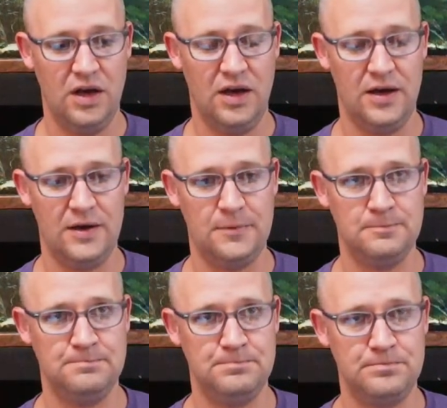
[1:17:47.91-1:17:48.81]

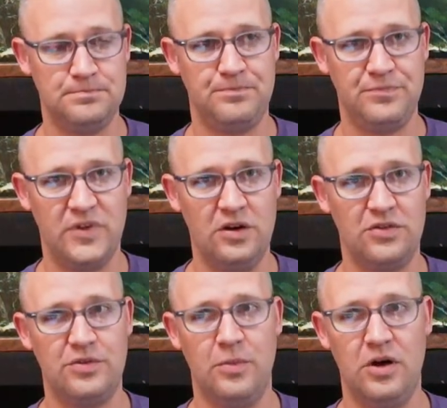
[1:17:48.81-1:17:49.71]
and
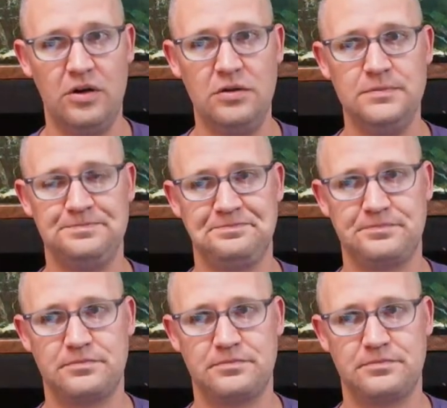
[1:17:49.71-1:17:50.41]
are small.